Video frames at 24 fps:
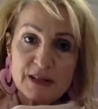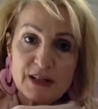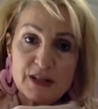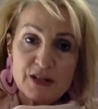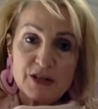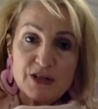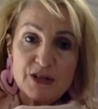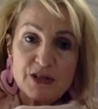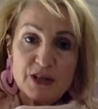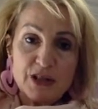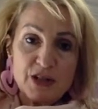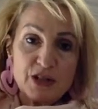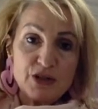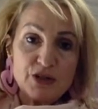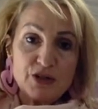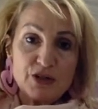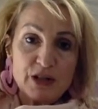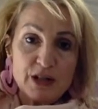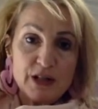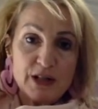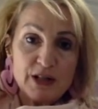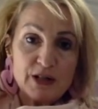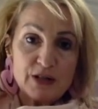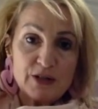They just teach you
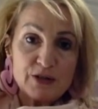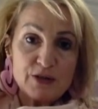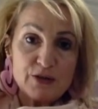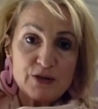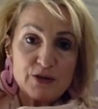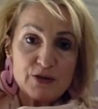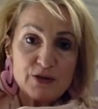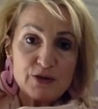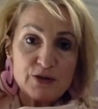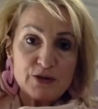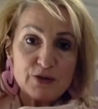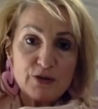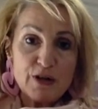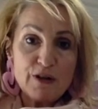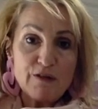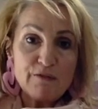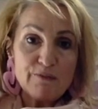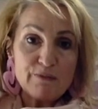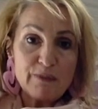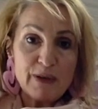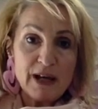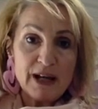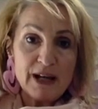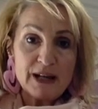how to
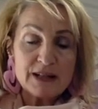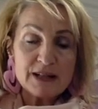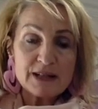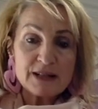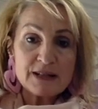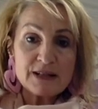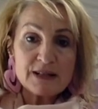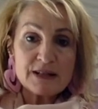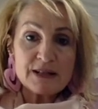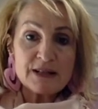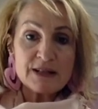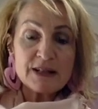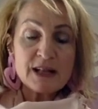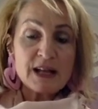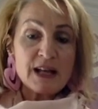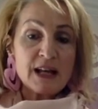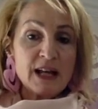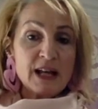draft patterns